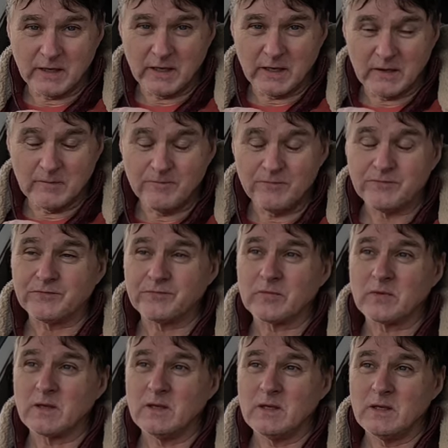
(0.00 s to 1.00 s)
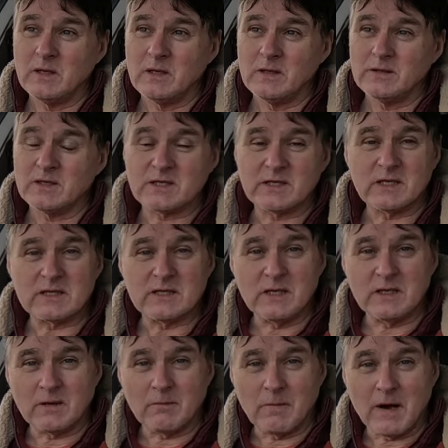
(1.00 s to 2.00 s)
in the
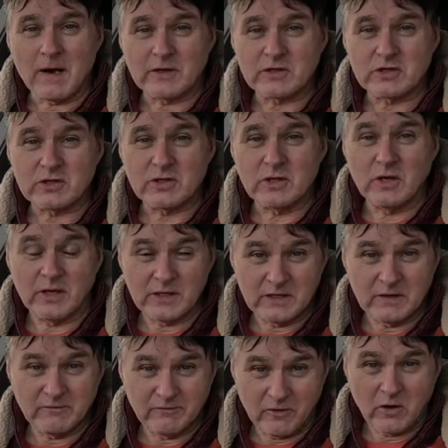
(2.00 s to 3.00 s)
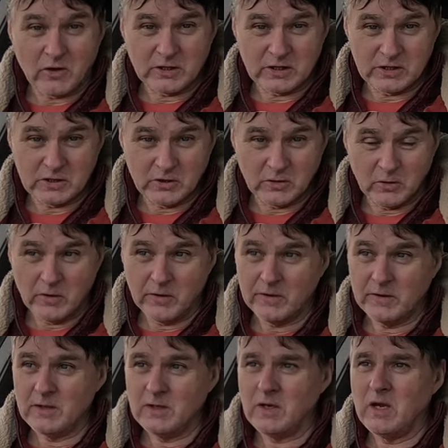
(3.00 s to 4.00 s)
16th of March 1942.
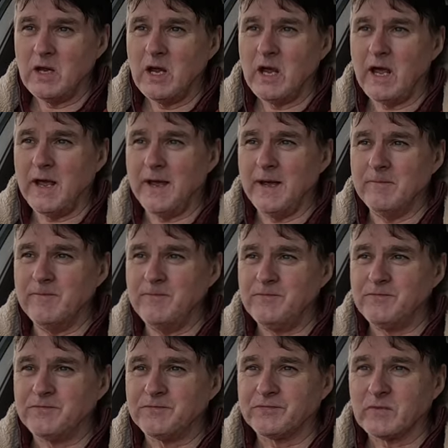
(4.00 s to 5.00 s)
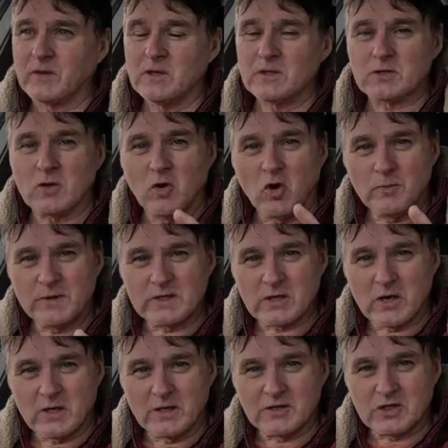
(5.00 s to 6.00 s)
Um, so I hope you
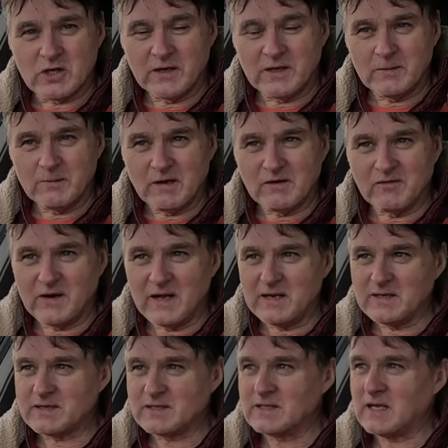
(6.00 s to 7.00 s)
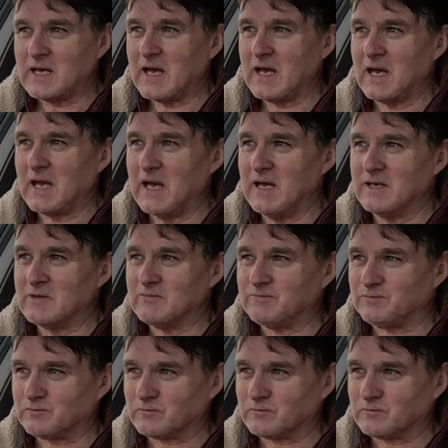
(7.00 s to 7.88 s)
all enjoyed it, my friends, and